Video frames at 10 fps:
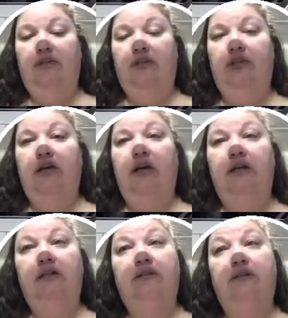
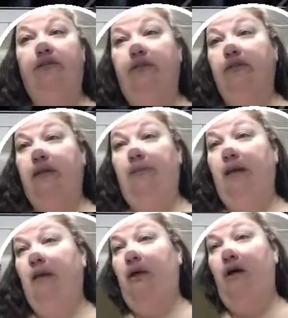just for
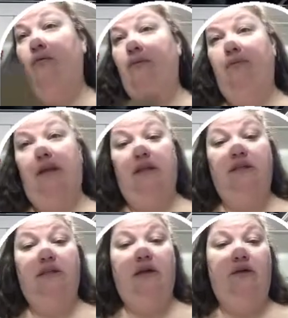stamping along with me.
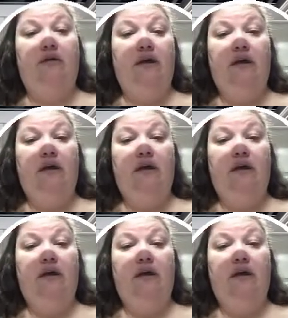So